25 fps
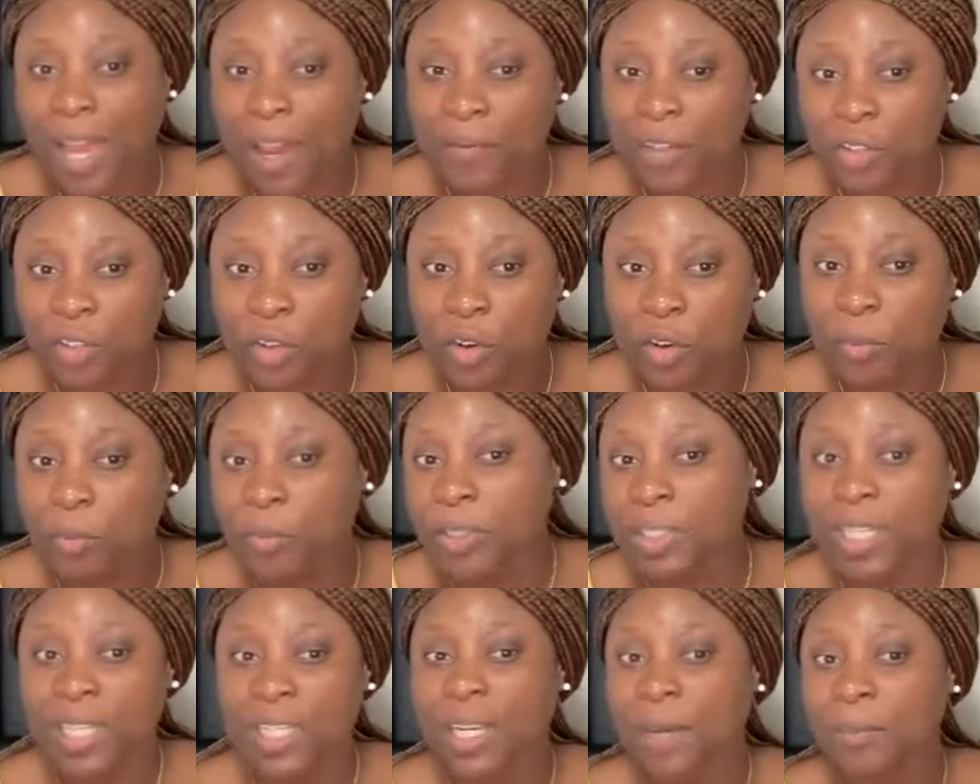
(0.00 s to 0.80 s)
a job,
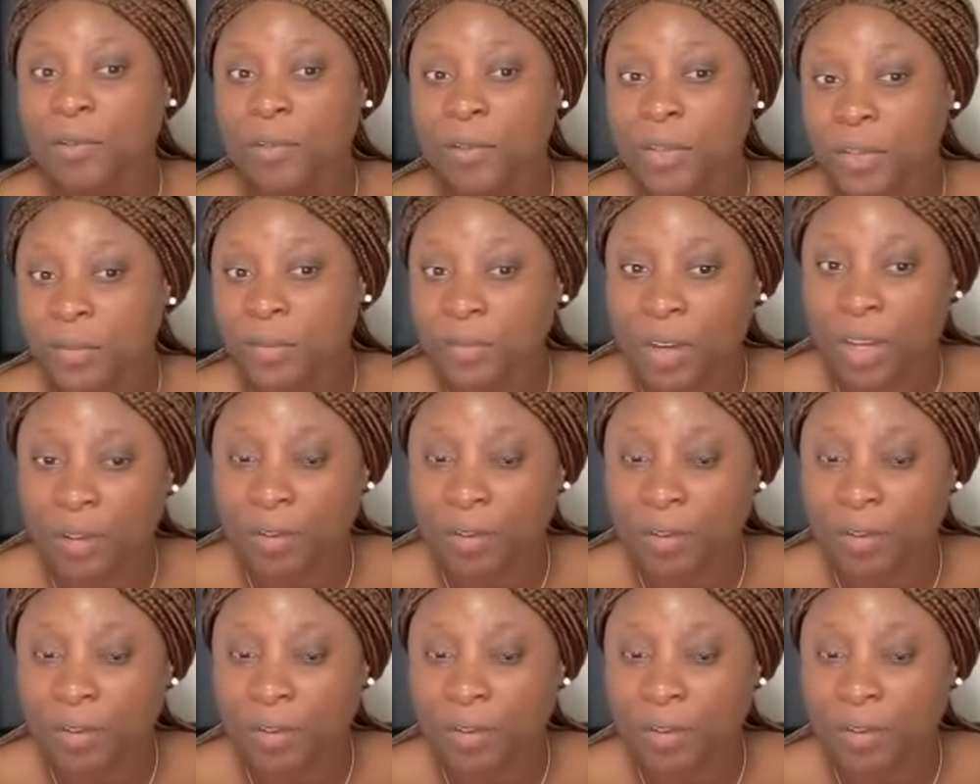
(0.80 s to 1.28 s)
but then I'm looking for